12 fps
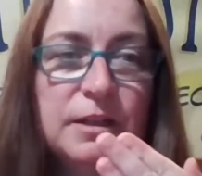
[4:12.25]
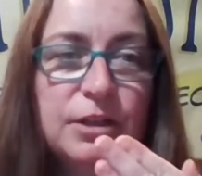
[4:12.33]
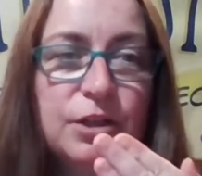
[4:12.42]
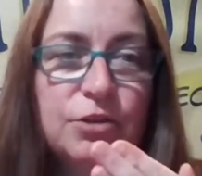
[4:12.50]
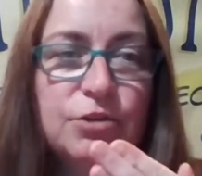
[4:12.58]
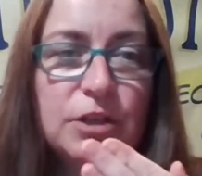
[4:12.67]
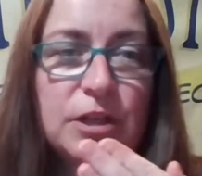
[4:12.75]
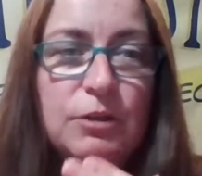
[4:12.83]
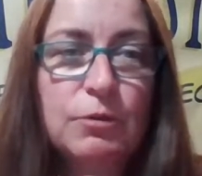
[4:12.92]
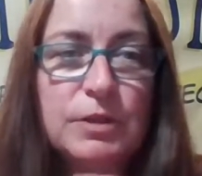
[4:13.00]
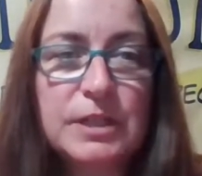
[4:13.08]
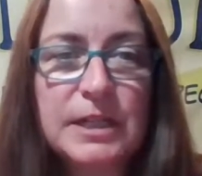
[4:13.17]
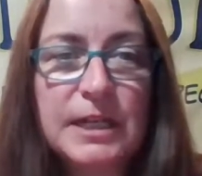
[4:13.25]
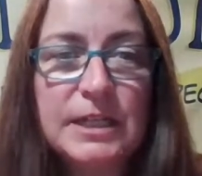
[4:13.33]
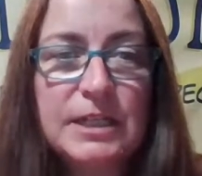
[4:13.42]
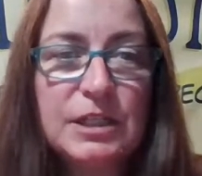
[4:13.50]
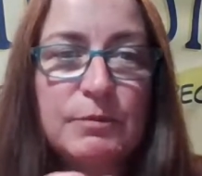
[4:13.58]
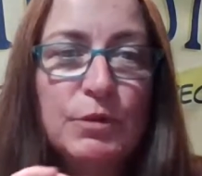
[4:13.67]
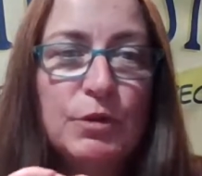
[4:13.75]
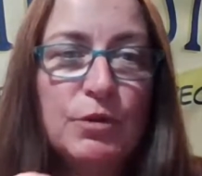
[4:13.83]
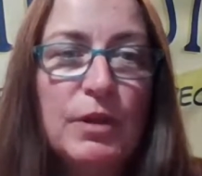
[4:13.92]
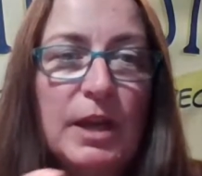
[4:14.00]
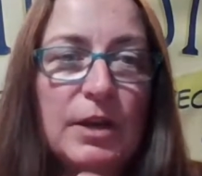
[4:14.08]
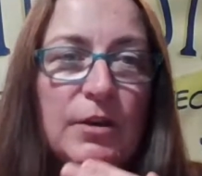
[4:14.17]
usually you want a nice
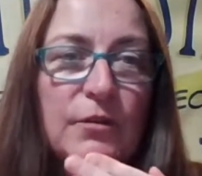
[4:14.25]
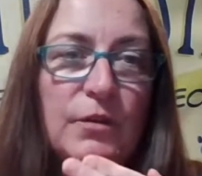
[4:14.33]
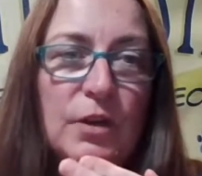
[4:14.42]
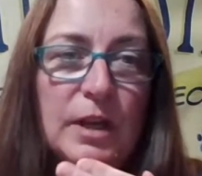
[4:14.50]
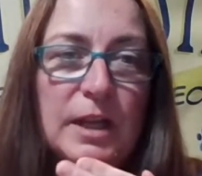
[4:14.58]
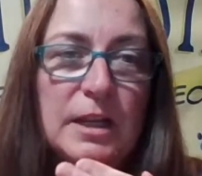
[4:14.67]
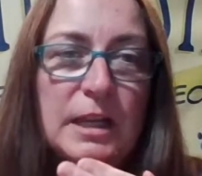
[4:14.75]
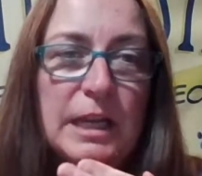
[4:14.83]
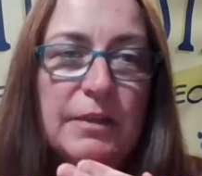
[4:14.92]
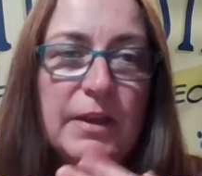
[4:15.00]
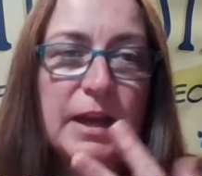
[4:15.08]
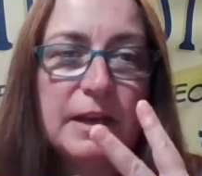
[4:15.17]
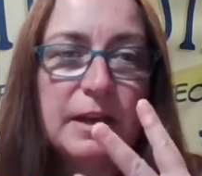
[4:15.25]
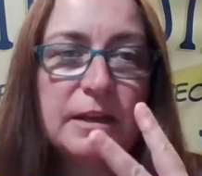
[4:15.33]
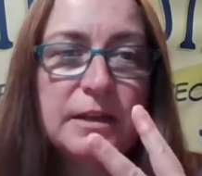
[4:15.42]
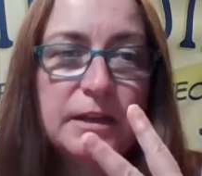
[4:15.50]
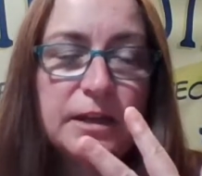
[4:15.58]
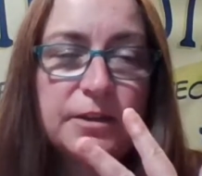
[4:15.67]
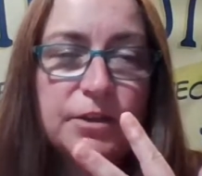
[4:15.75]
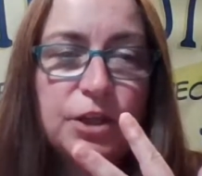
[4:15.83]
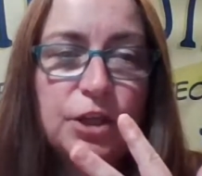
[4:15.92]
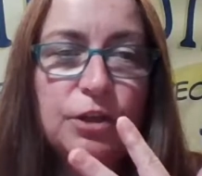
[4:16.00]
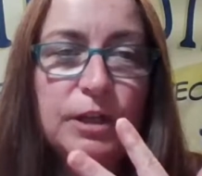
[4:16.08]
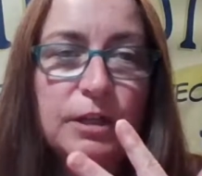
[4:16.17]
smooth hair follicle like that, and the
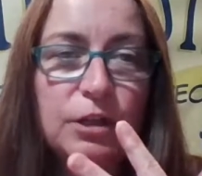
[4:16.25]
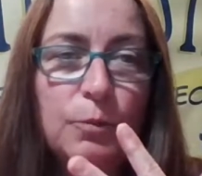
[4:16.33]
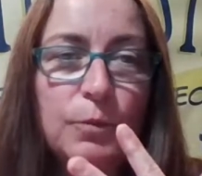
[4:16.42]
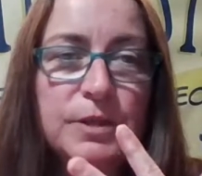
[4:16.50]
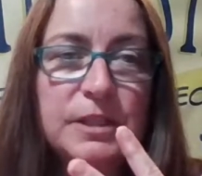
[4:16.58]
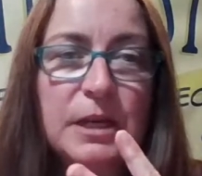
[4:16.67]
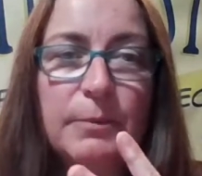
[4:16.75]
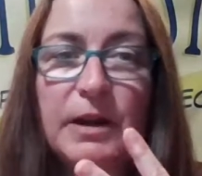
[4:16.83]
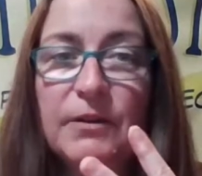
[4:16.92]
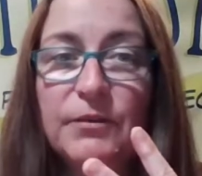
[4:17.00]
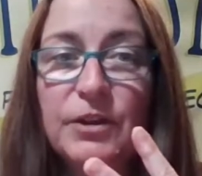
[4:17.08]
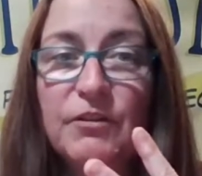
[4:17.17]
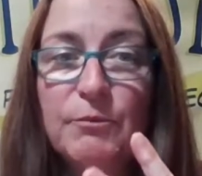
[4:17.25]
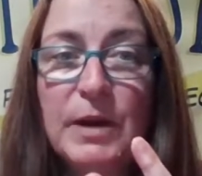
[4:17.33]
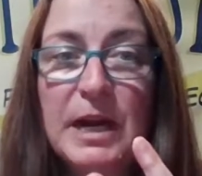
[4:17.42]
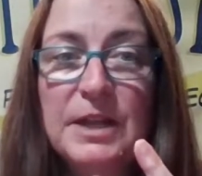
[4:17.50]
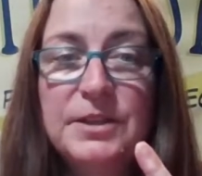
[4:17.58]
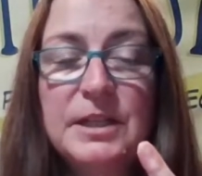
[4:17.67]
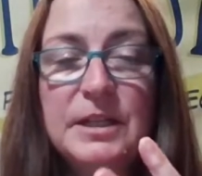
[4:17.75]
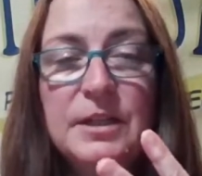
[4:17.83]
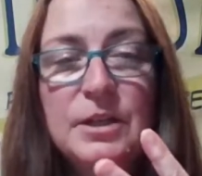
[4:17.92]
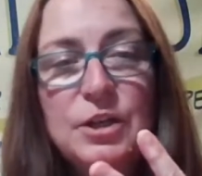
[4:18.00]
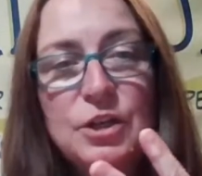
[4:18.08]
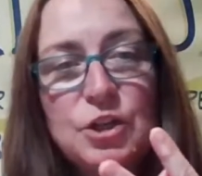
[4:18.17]
cuticle opens up after you've bathed it.
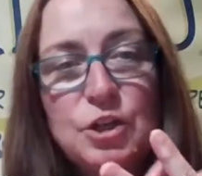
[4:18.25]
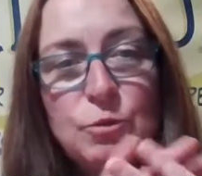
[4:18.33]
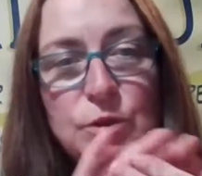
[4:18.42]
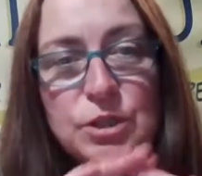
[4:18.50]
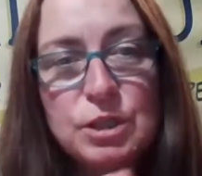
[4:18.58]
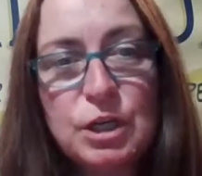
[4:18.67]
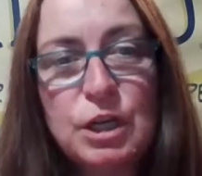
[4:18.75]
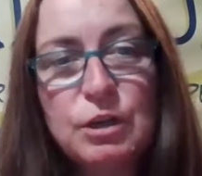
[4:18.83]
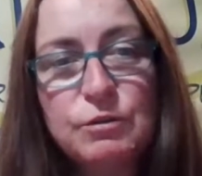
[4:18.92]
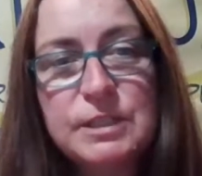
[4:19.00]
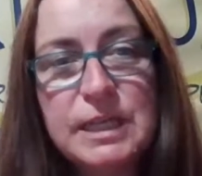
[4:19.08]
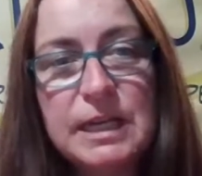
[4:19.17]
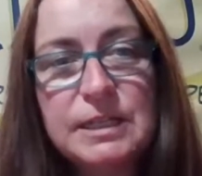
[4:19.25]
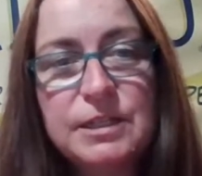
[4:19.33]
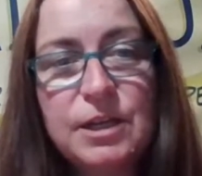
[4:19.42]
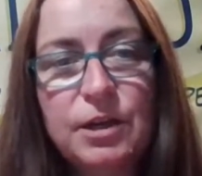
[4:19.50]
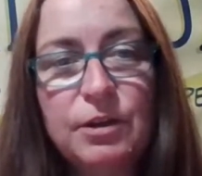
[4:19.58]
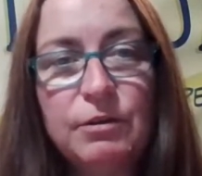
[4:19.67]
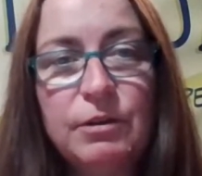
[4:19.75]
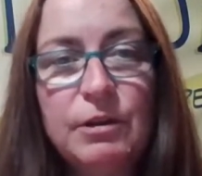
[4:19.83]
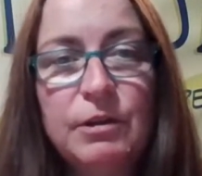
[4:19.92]
You want to close that down.